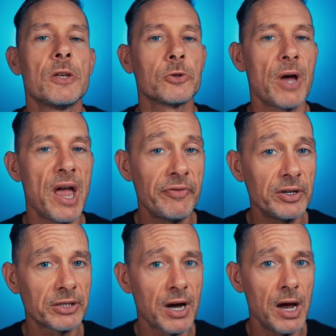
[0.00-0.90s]
So
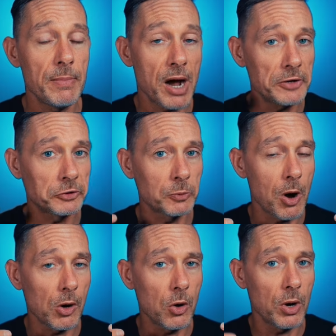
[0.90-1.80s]
every time I
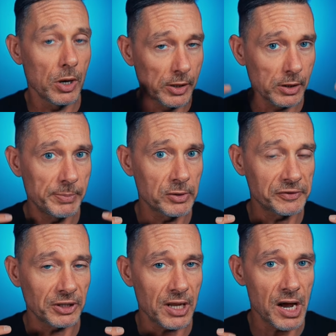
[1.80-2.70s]
swallow a little bit of
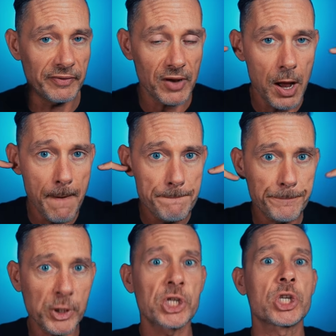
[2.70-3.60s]
saliva,
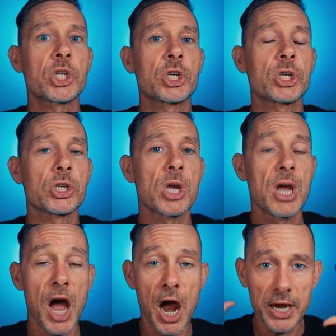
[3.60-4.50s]

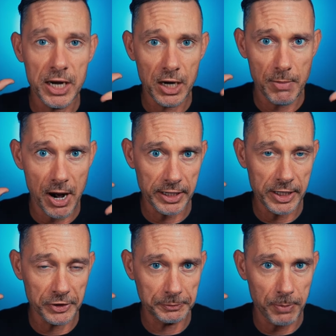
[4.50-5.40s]
I hear my
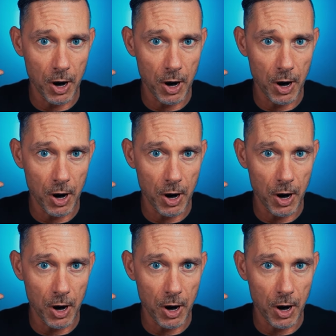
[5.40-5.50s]
ears